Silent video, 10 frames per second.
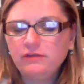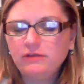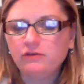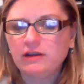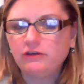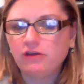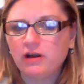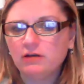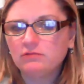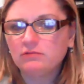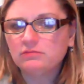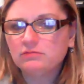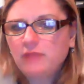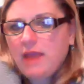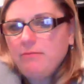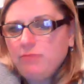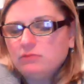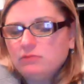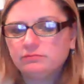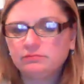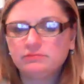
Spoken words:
the screen share, and boom.